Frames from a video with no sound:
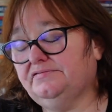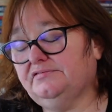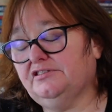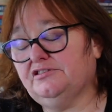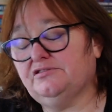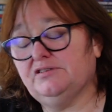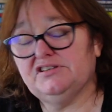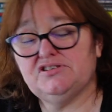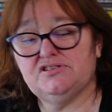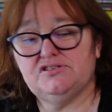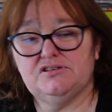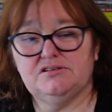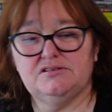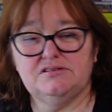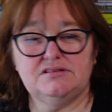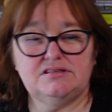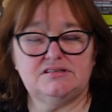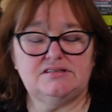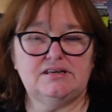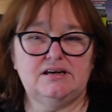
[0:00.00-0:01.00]

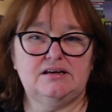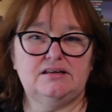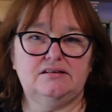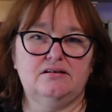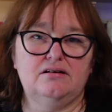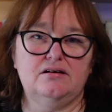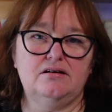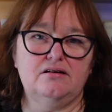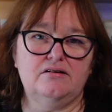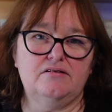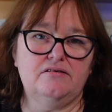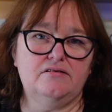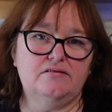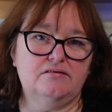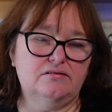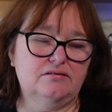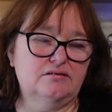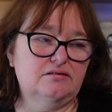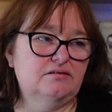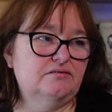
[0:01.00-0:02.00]
Christians that
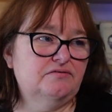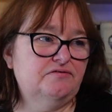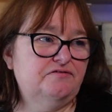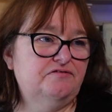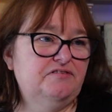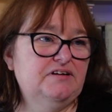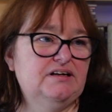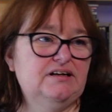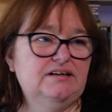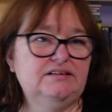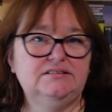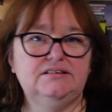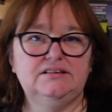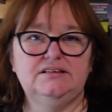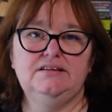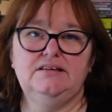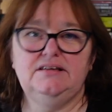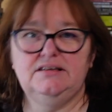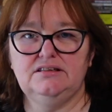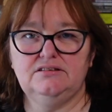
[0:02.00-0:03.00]
are feeling the
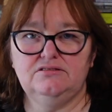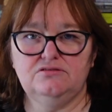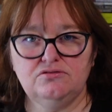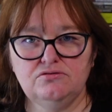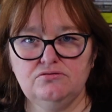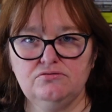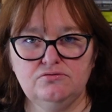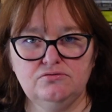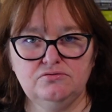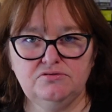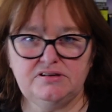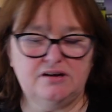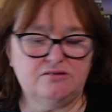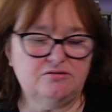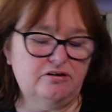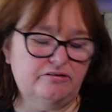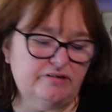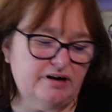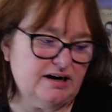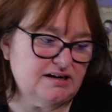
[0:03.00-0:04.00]
need to
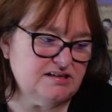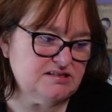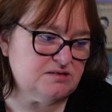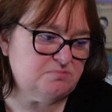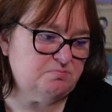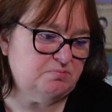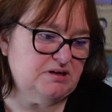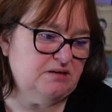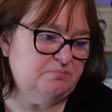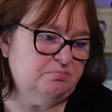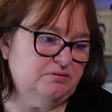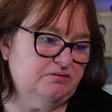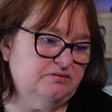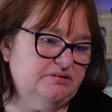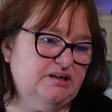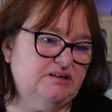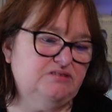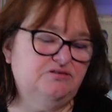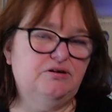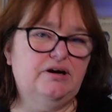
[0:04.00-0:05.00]
terrorize people.
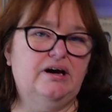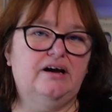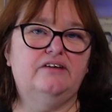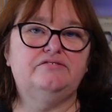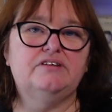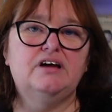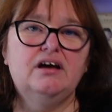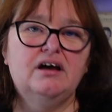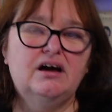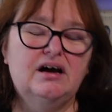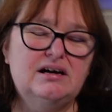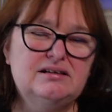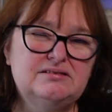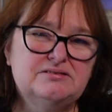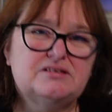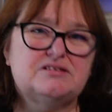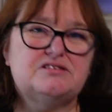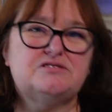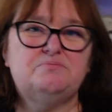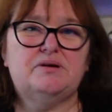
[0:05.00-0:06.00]
Then you have
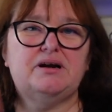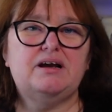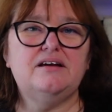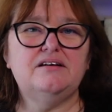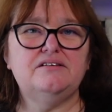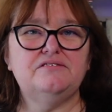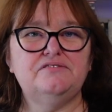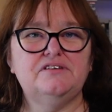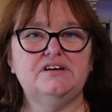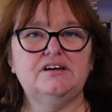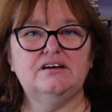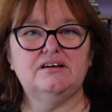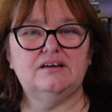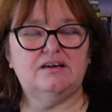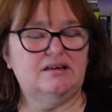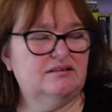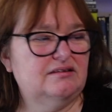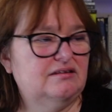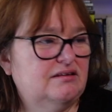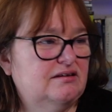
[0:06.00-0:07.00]
Anders Breivik,
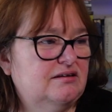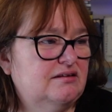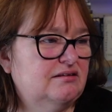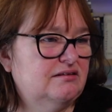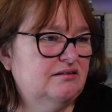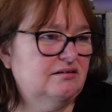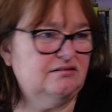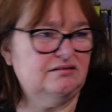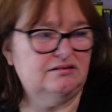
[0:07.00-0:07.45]
and then